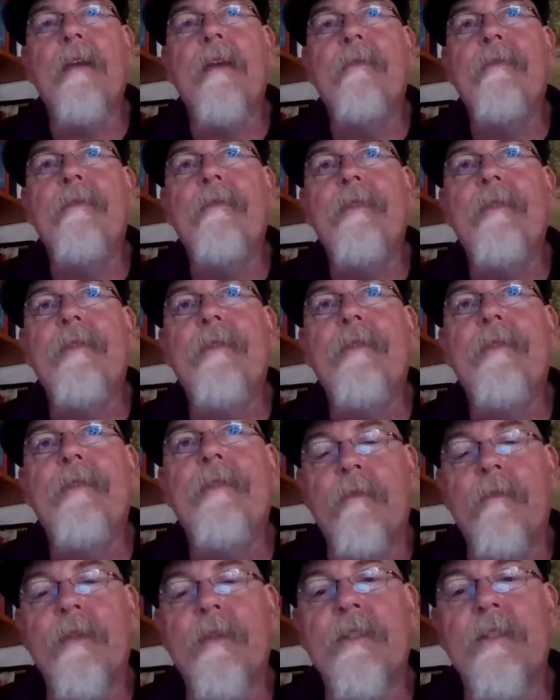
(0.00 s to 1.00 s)
if that
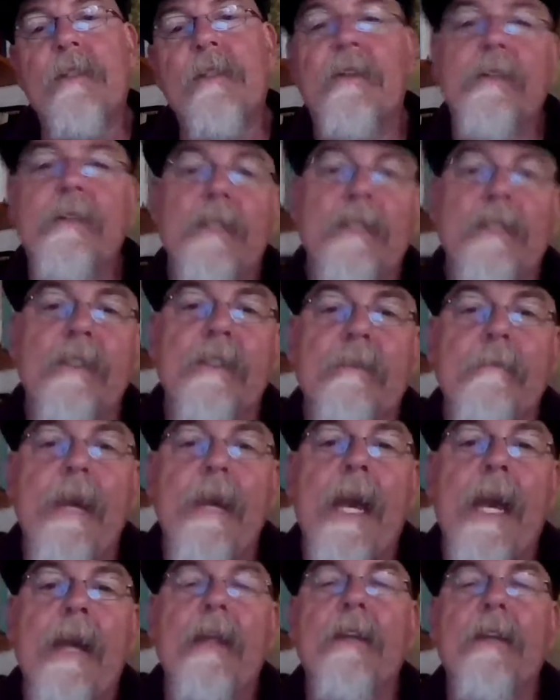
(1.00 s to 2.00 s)
flow of visitors isn't
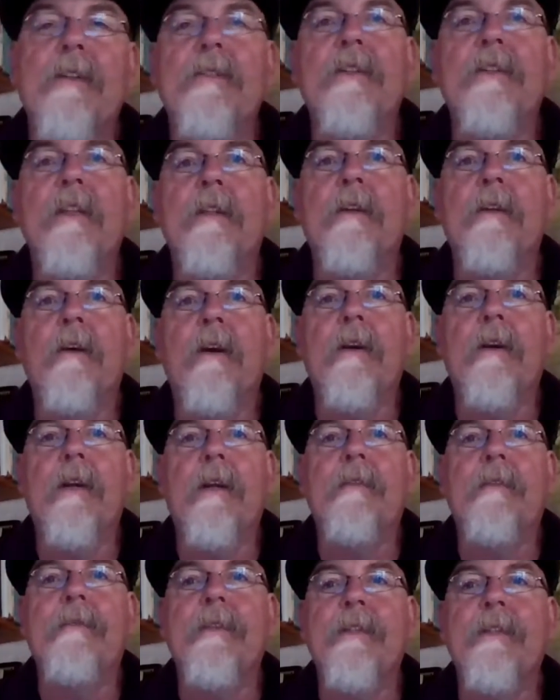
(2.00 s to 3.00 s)
managed and there aren't
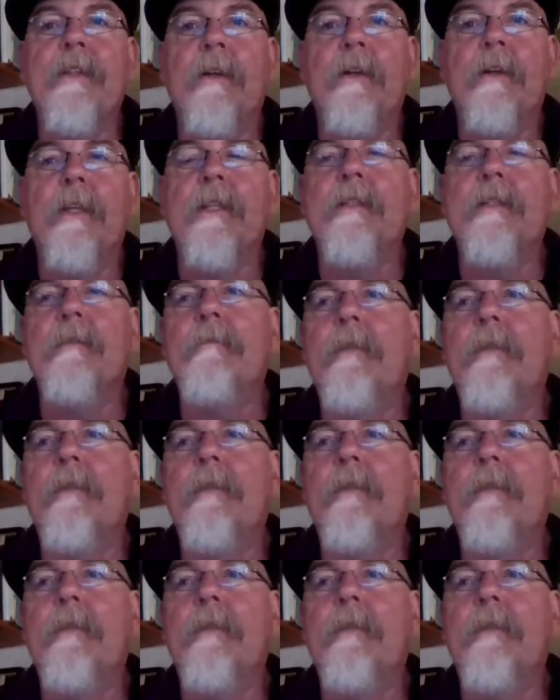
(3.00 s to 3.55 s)
enough facilities